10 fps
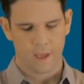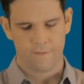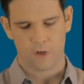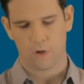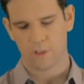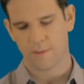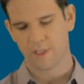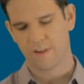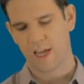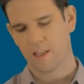if you're holding a
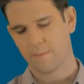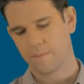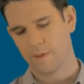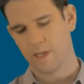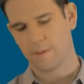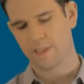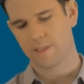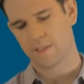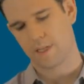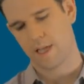bunch of
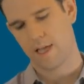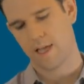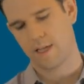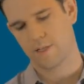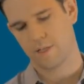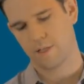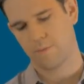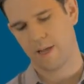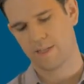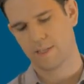elements and you
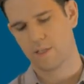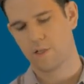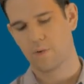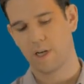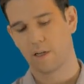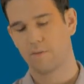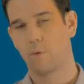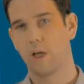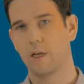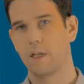pass the EQ in
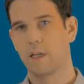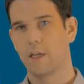-1,